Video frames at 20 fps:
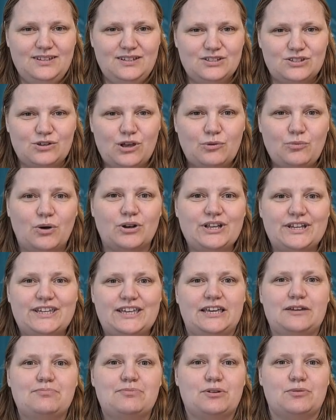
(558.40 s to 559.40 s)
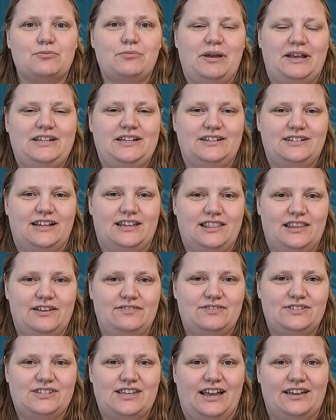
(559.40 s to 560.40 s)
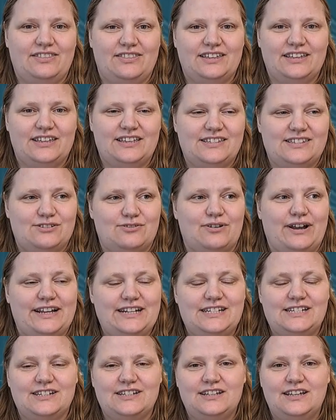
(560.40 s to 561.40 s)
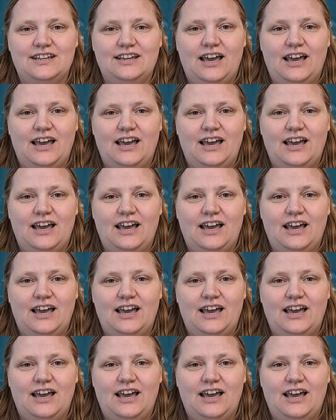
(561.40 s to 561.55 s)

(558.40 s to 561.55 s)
So I want to keep the Romanian deadlifts. I think it's great.